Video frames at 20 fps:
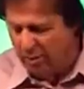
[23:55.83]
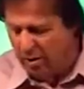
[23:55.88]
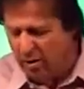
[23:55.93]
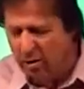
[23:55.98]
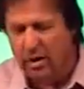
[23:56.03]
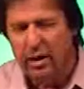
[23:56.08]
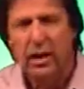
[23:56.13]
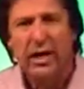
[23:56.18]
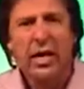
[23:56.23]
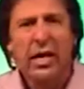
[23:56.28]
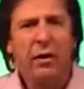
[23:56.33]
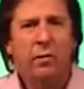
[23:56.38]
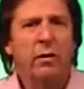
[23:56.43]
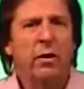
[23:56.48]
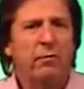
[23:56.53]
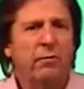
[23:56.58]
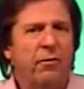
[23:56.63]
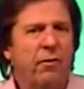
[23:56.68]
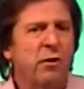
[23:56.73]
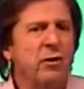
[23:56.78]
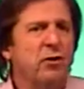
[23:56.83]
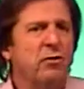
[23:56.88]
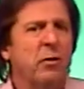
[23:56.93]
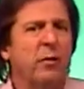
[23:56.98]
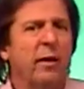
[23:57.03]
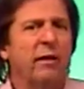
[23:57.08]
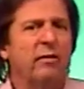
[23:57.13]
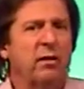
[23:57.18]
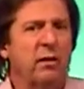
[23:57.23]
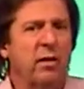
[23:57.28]
learning. But first of all,
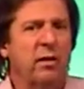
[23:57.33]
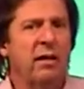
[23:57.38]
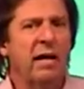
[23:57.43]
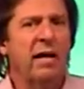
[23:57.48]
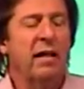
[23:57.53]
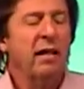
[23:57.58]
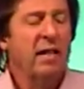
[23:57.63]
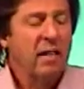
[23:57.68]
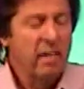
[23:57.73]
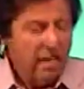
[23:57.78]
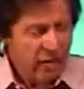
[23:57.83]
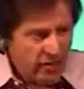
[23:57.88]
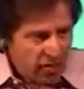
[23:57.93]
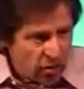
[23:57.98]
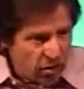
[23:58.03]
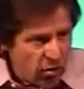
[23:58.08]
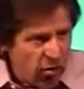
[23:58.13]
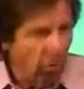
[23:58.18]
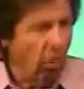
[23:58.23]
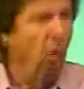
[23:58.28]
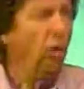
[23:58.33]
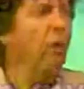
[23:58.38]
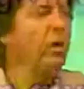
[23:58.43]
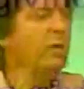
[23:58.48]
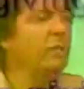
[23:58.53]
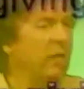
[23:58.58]
we have to learn that the glory